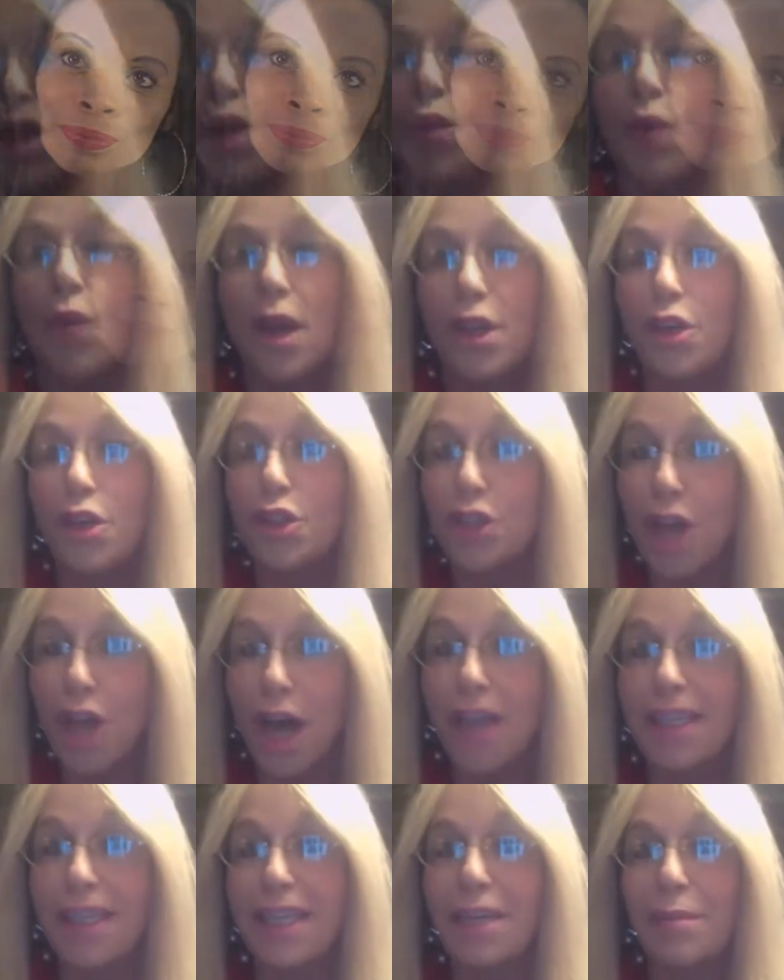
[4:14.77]
What you're
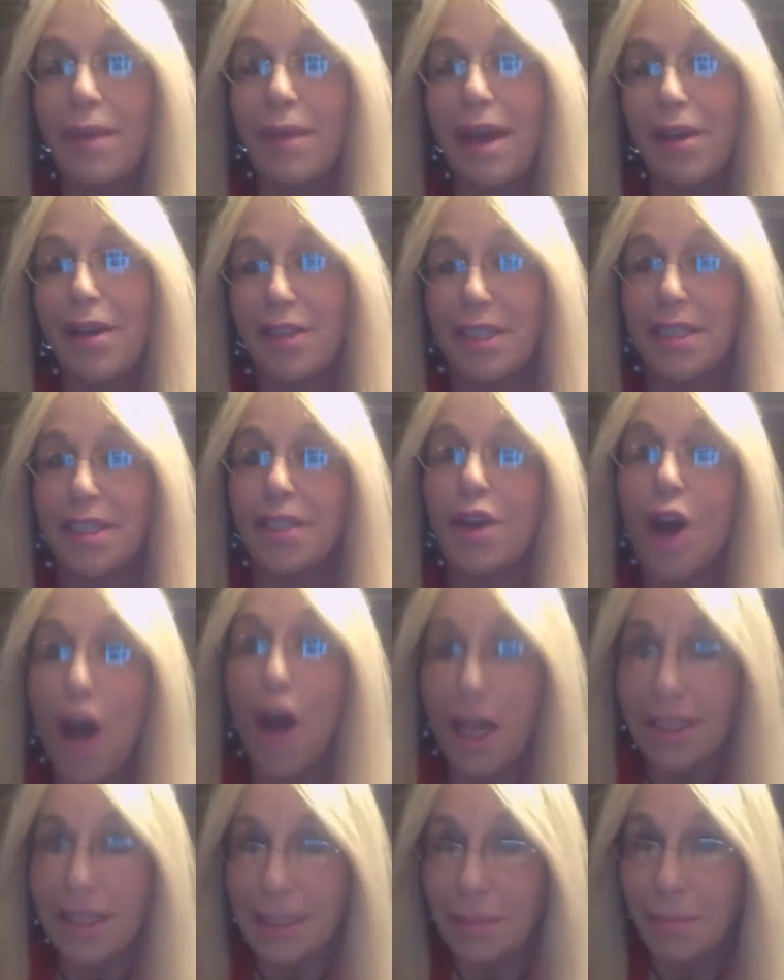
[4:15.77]
talking about is
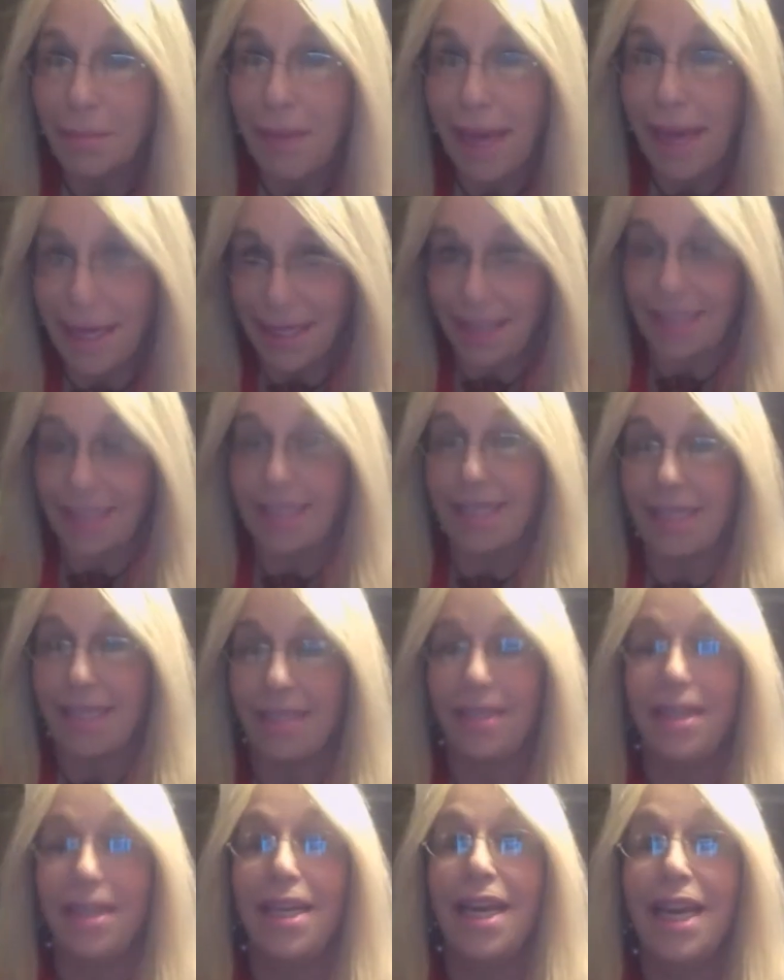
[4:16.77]
called in
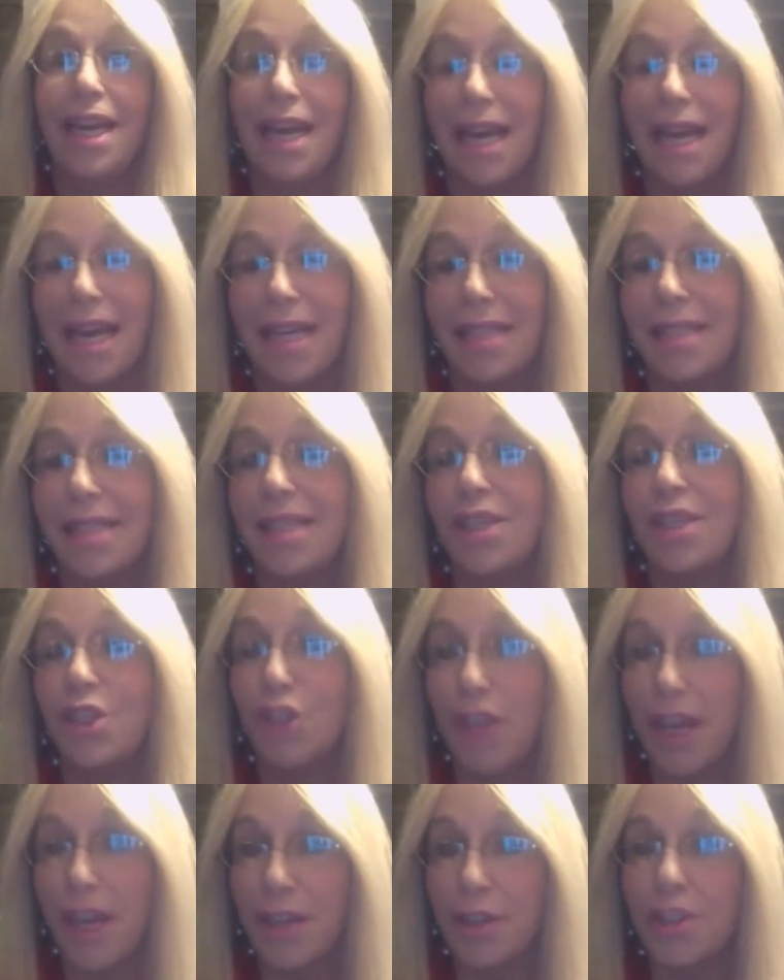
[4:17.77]
medicine as the
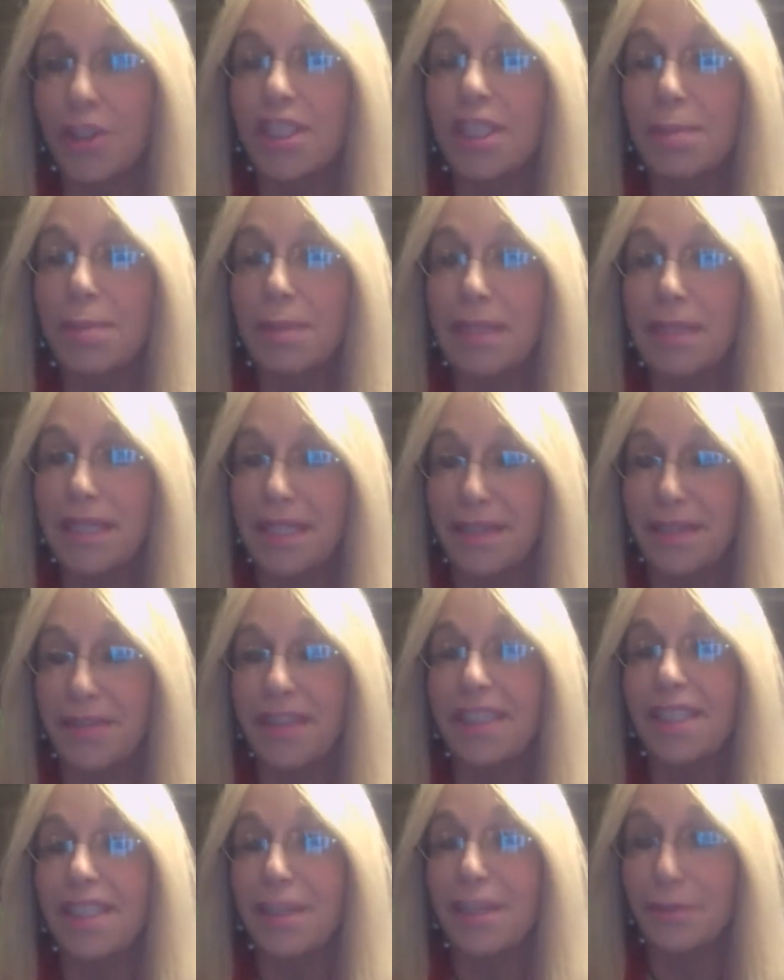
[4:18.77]

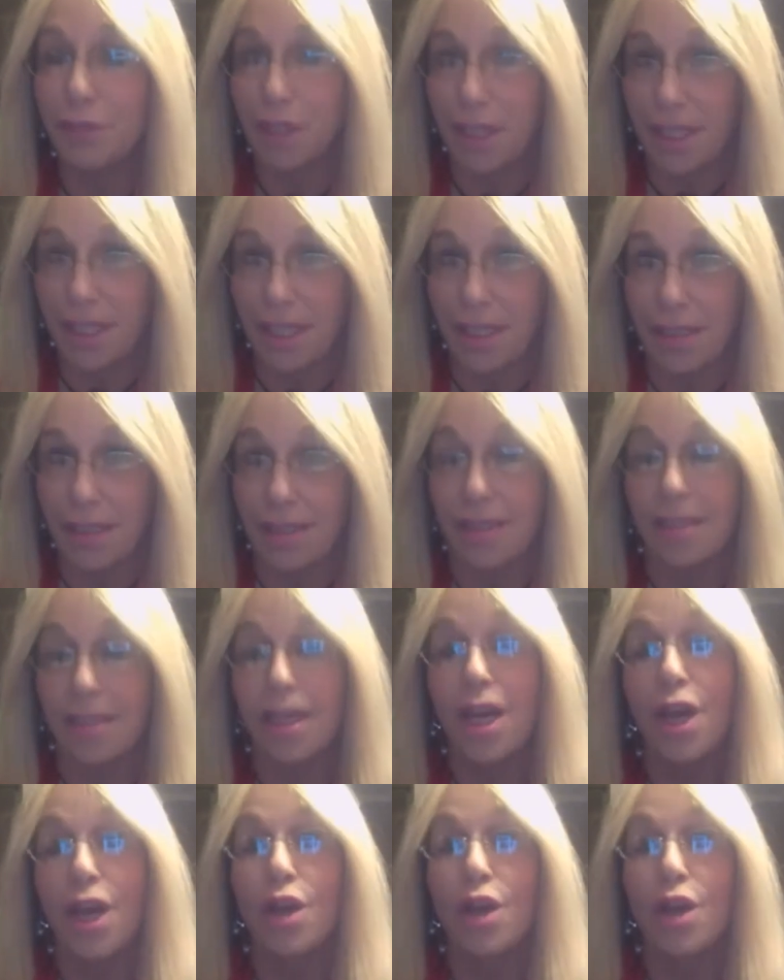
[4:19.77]
gender-specific differences.